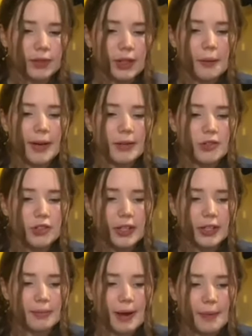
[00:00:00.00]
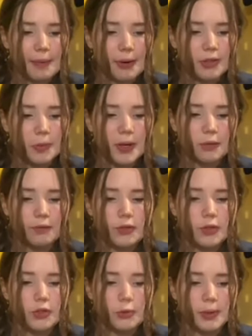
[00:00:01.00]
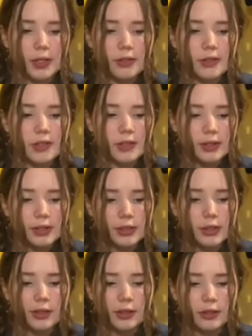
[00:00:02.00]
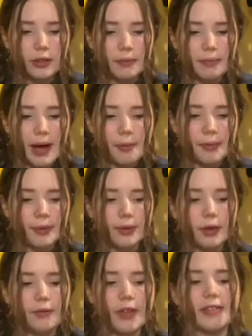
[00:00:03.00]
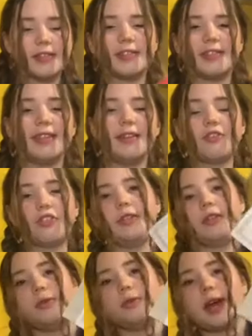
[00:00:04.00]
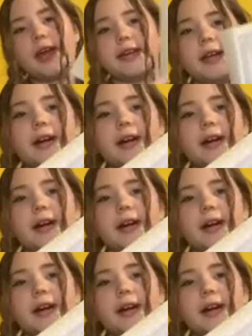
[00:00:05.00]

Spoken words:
like when I was looking at the map, I was a bit confused because the map of this is literally the UK and